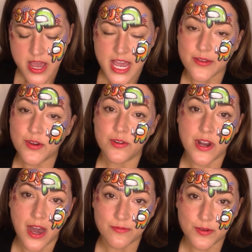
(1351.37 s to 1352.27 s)
If you're
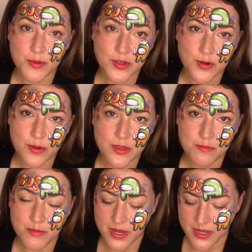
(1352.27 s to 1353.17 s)
not familiar with
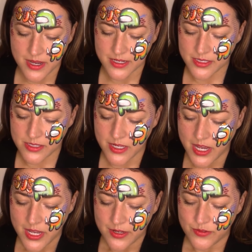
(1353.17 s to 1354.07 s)
Among Us,
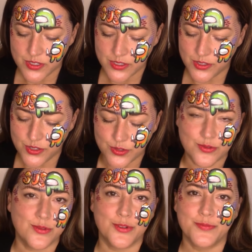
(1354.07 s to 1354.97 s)
just
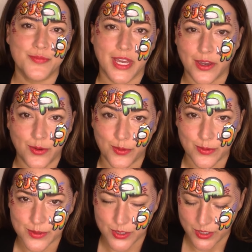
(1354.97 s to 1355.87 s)
do like a
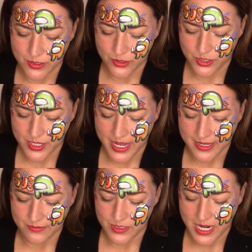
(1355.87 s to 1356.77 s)
Google search
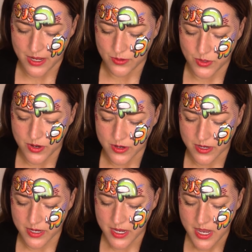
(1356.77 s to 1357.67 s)
and take a
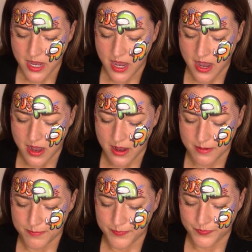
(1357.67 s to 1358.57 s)
look.
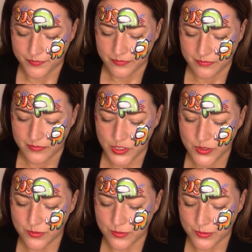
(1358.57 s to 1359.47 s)
Um,
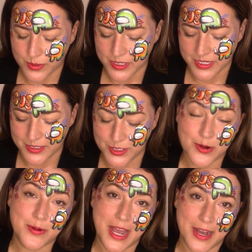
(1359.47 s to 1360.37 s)
you
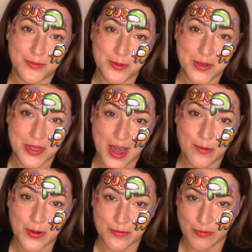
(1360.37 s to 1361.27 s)
don't have to be that
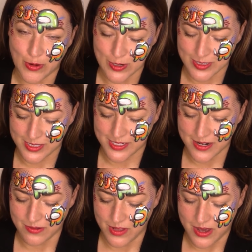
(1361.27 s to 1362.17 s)
well versed in
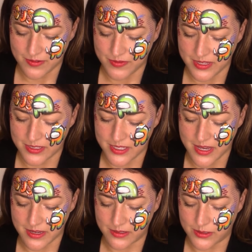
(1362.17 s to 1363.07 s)
a lot of these
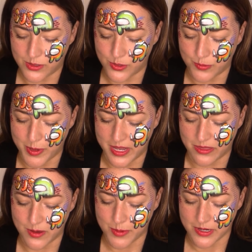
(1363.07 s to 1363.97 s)
things to paint
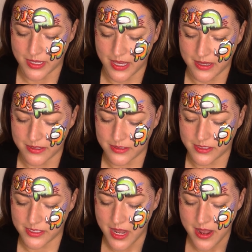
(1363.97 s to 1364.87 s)
them on kids.